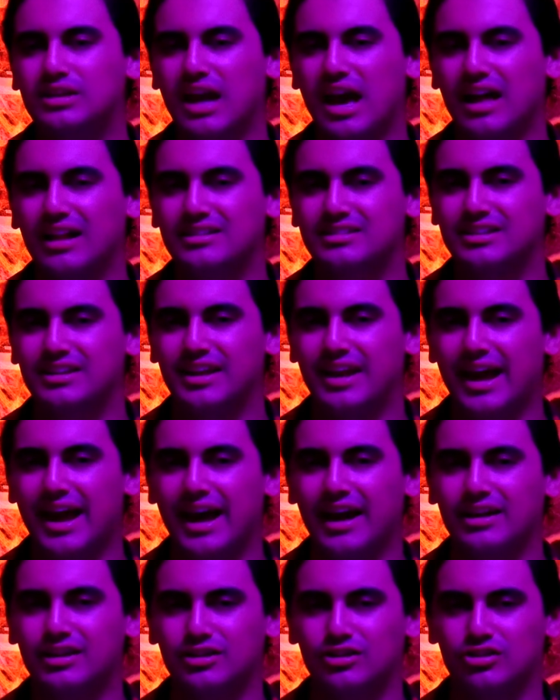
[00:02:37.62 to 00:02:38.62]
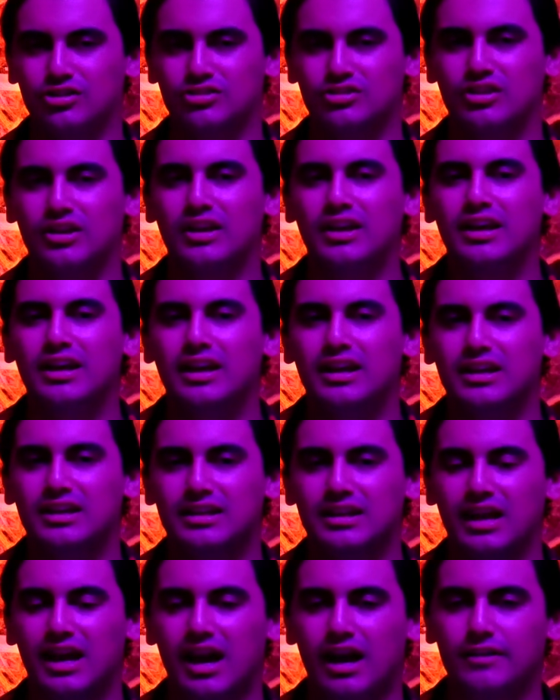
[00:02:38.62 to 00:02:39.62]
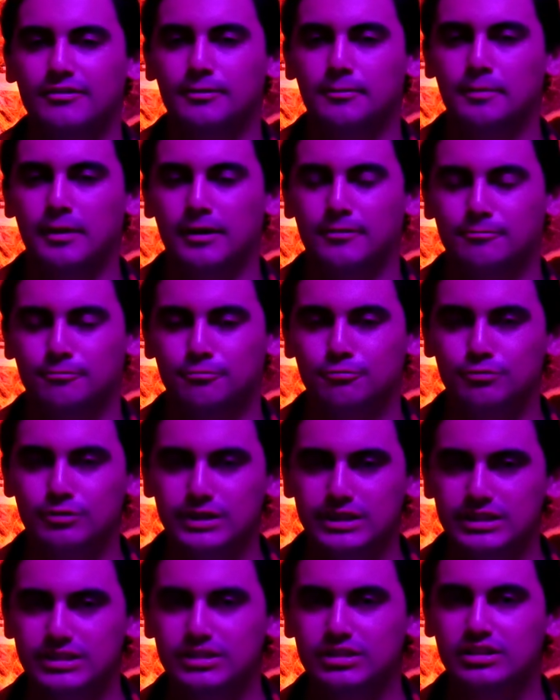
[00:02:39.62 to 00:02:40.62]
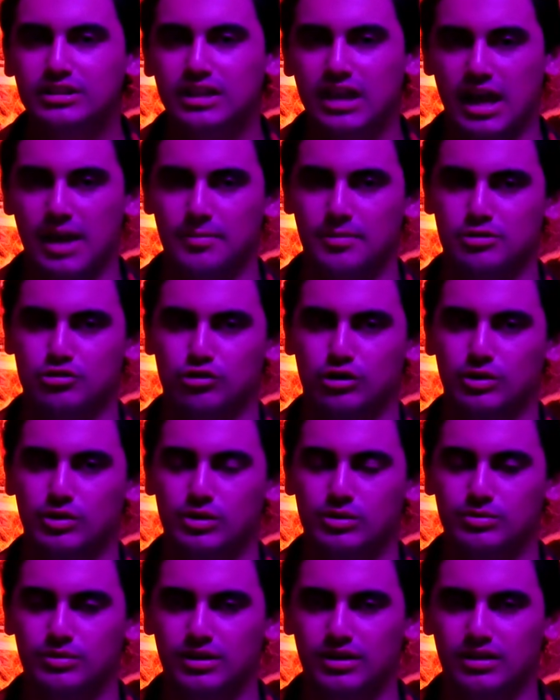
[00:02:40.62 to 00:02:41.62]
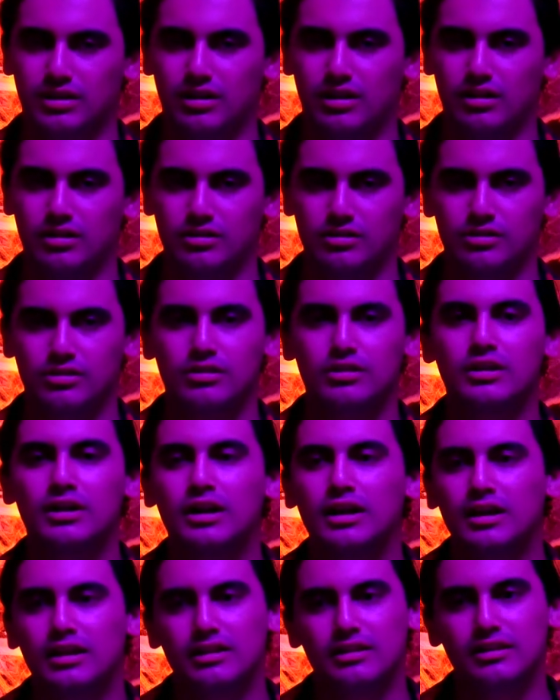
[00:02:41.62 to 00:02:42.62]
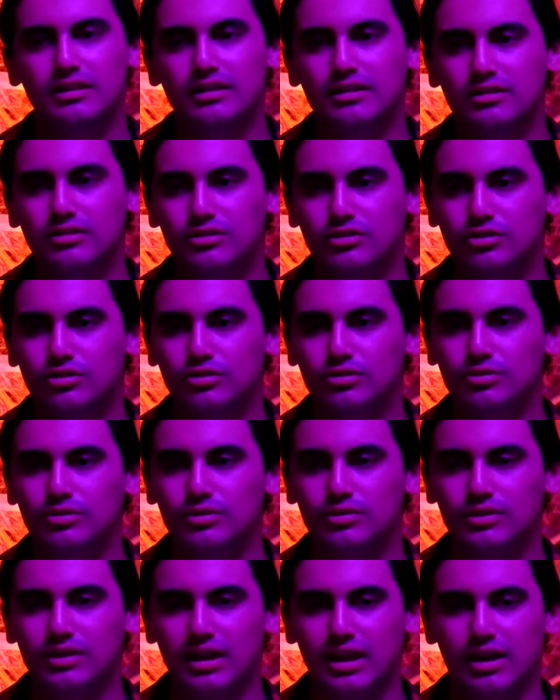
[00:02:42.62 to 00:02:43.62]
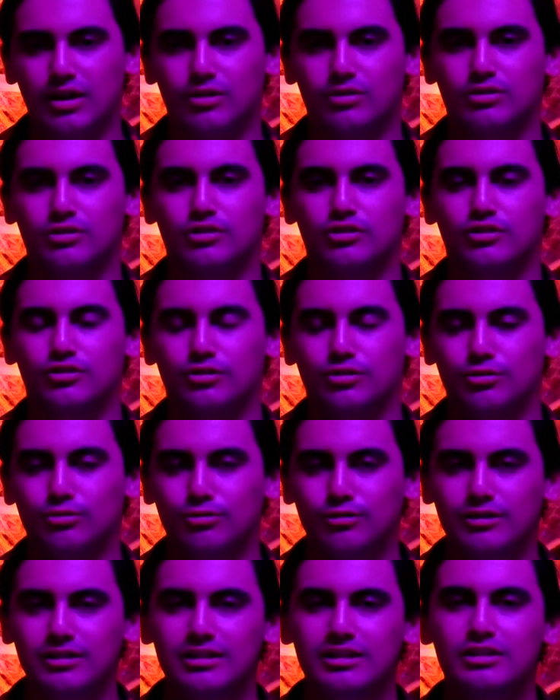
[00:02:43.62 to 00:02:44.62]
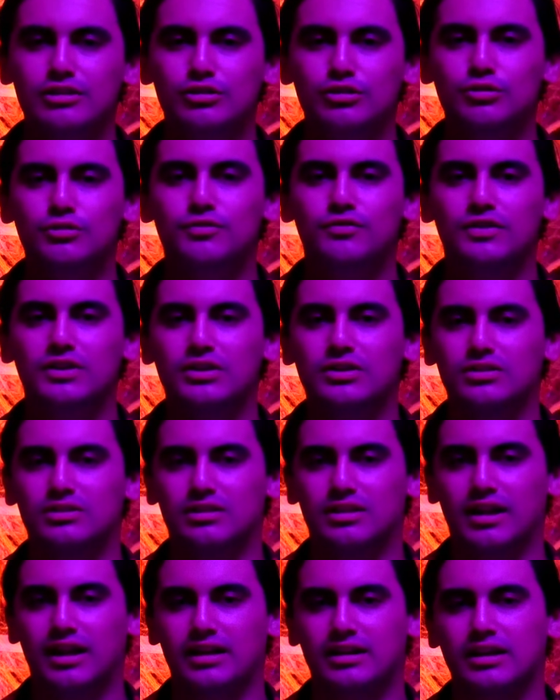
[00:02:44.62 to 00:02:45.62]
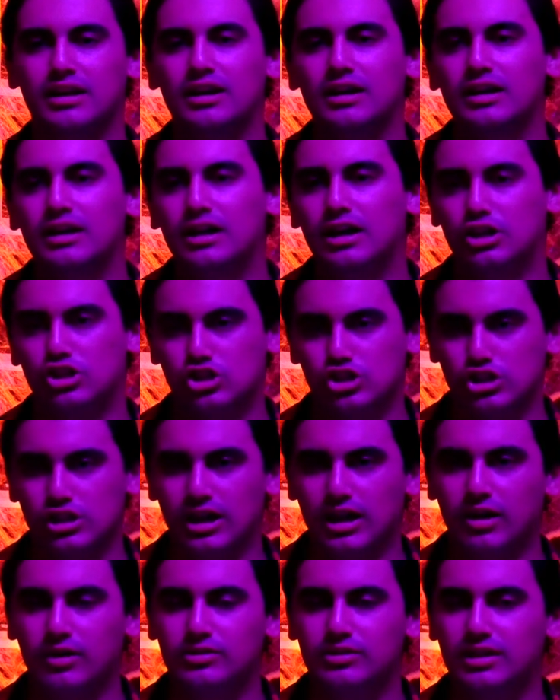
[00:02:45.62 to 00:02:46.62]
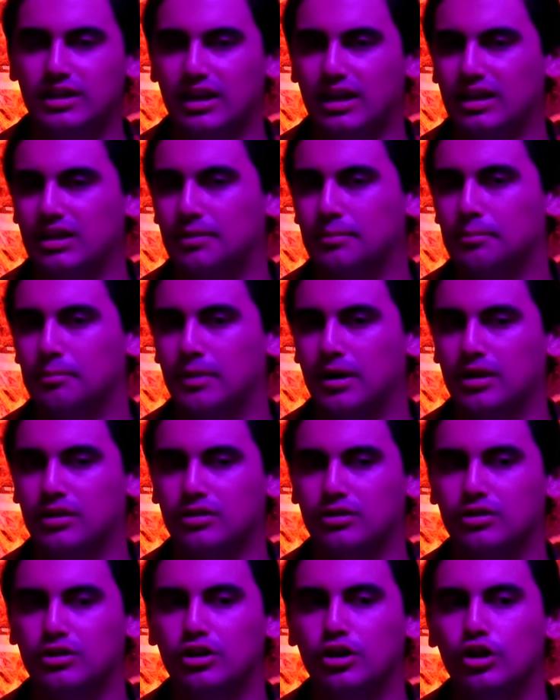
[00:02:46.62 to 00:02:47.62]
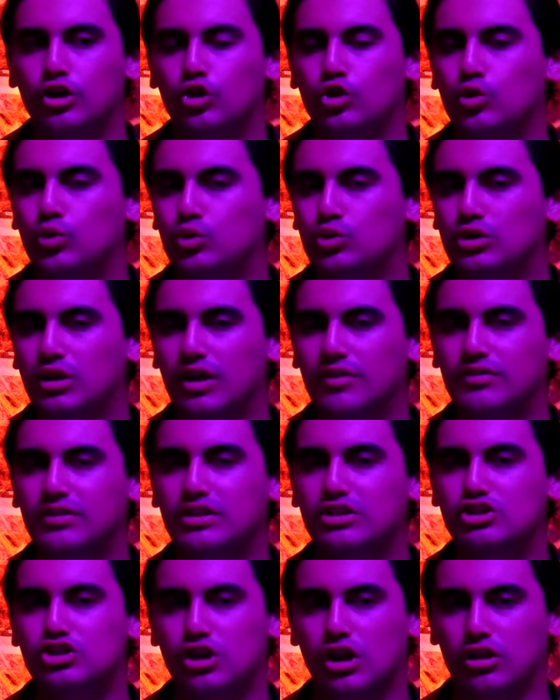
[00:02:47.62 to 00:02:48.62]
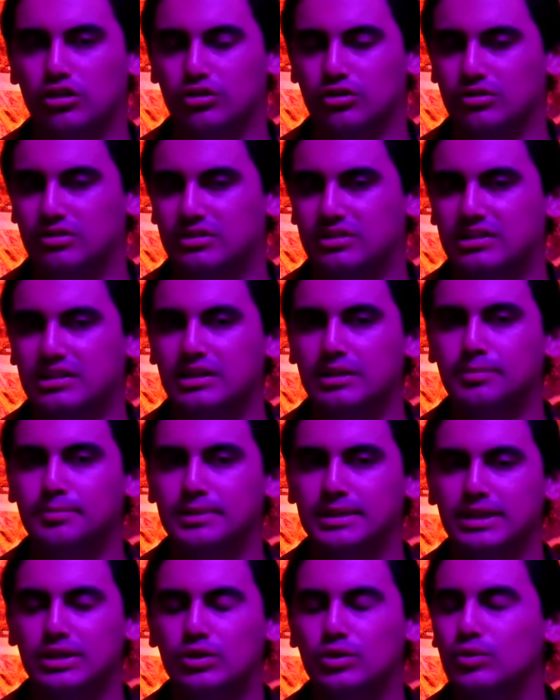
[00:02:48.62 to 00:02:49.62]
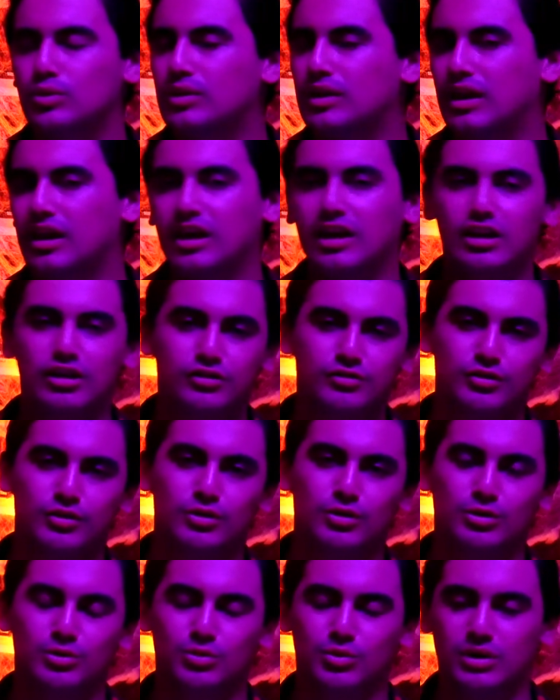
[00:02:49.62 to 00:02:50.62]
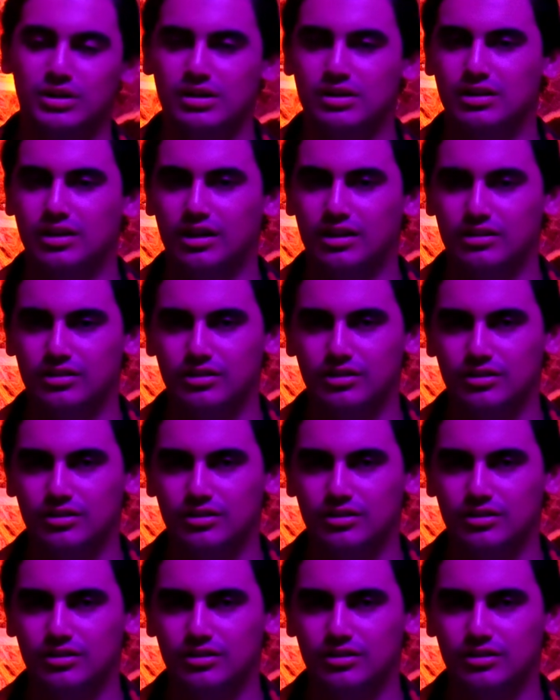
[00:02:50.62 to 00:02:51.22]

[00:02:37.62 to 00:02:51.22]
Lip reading: talented actors and have them have really good chemistry with one another. These two characters really do feel like a child and a mother who love each other deeply, who cares for one another.